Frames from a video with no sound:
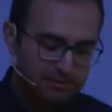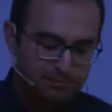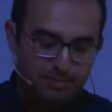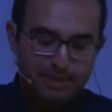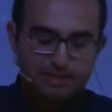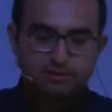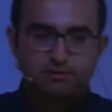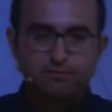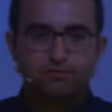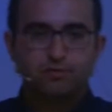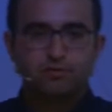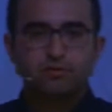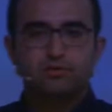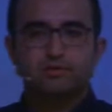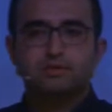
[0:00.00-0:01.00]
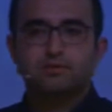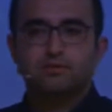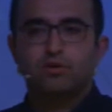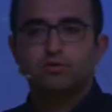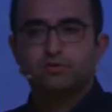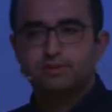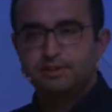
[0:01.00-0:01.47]
bad influence
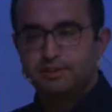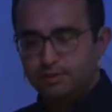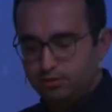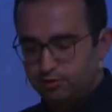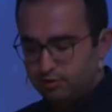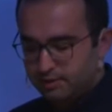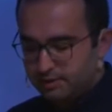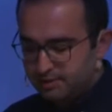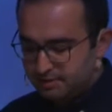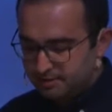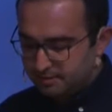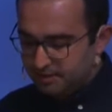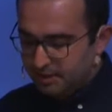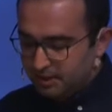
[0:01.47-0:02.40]
on the users.